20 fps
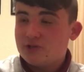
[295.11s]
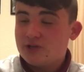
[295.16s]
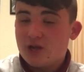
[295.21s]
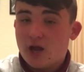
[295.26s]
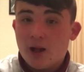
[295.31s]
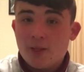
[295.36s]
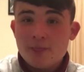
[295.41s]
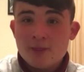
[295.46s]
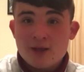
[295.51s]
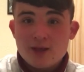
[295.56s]
So
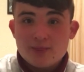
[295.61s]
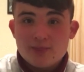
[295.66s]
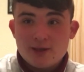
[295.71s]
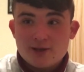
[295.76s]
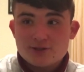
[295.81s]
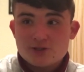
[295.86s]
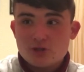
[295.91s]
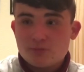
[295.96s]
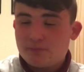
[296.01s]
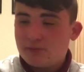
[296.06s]
yeah,
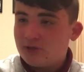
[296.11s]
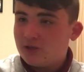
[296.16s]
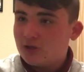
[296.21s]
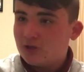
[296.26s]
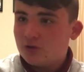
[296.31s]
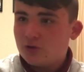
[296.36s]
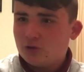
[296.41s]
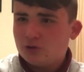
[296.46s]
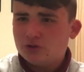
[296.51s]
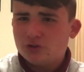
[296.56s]
that should be
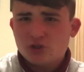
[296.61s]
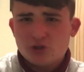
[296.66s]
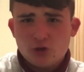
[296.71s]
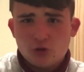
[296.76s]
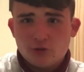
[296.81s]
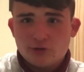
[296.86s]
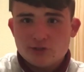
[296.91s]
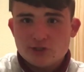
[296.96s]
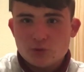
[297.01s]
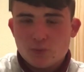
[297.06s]
good. On to
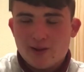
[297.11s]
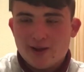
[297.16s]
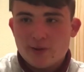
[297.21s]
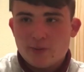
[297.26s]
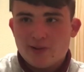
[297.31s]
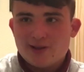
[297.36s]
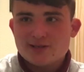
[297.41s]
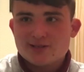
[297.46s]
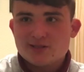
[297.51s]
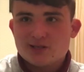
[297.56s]
Norwich away
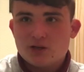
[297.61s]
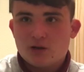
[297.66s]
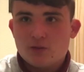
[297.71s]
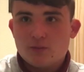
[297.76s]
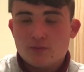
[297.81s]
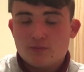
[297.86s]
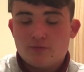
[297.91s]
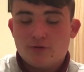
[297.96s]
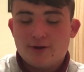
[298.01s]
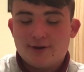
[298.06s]
Wednesday night
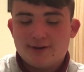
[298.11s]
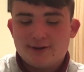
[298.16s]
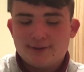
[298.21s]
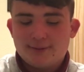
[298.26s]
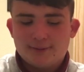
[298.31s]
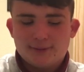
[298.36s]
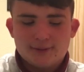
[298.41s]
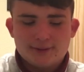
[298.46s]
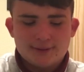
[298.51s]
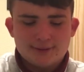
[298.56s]
with
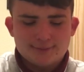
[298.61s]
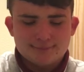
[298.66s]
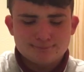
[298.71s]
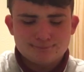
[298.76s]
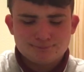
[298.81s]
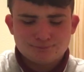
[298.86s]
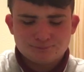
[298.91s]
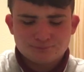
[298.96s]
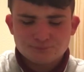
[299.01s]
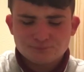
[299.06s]
Reading.
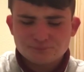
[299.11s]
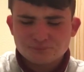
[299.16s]
Um,